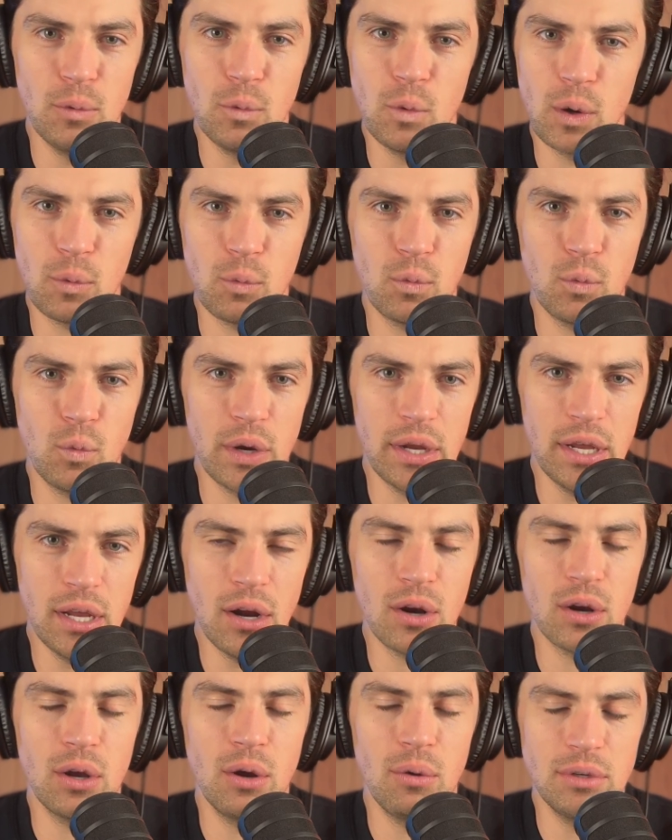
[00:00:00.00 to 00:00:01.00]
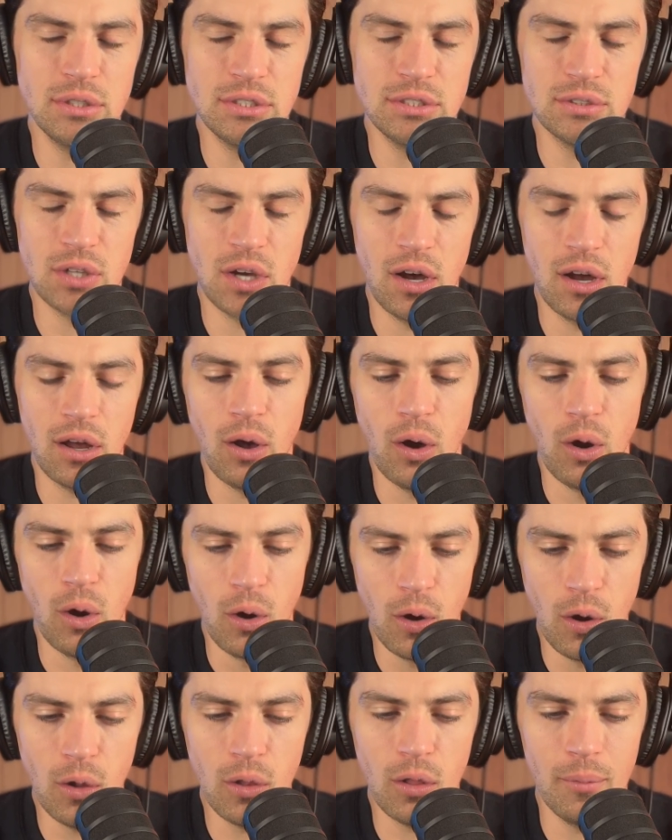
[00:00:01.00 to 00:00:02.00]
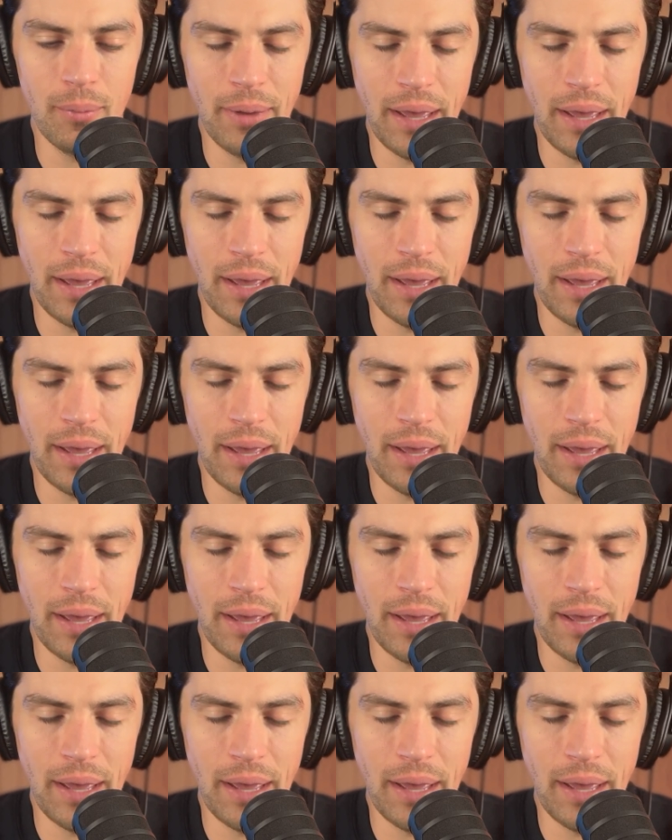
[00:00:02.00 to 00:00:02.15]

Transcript: where we are going to talk all